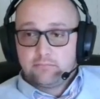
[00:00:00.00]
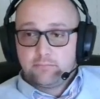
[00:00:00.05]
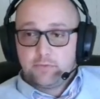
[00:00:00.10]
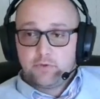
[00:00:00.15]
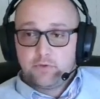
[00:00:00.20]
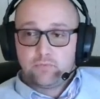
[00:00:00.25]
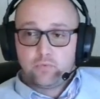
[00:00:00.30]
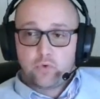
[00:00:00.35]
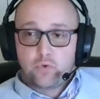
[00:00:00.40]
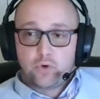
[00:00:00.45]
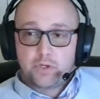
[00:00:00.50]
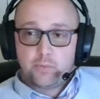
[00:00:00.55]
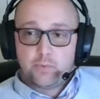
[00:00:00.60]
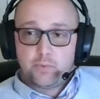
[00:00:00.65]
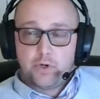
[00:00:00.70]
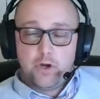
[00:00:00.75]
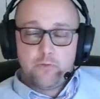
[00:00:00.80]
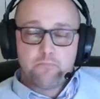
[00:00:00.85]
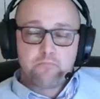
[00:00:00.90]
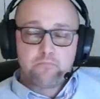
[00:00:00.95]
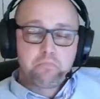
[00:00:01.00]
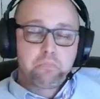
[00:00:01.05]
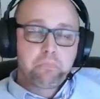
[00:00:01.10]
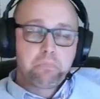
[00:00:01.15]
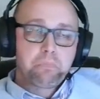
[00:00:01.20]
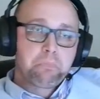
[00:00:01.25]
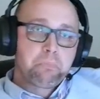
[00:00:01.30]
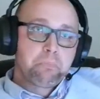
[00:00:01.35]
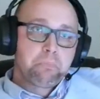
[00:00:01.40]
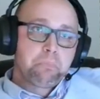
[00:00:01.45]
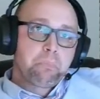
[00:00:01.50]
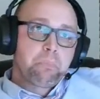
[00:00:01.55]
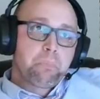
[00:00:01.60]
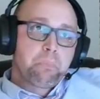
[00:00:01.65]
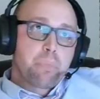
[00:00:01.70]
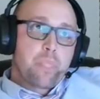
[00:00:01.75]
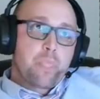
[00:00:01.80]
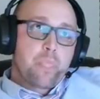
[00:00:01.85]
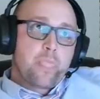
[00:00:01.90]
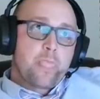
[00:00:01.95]
before he went home.
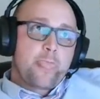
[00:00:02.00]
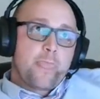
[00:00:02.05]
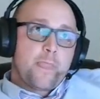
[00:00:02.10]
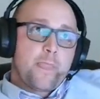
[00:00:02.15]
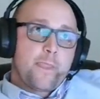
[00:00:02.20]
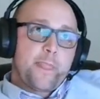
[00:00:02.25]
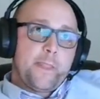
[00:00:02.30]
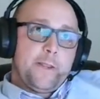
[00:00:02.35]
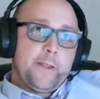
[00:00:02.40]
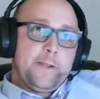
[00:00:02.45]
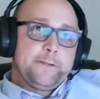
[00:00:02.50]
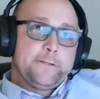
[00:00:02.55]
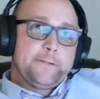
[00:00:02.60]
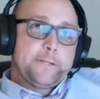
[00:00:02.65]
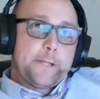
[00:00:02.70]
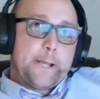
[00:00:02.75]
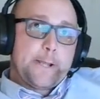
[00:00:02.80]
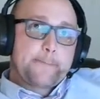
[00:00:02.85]
And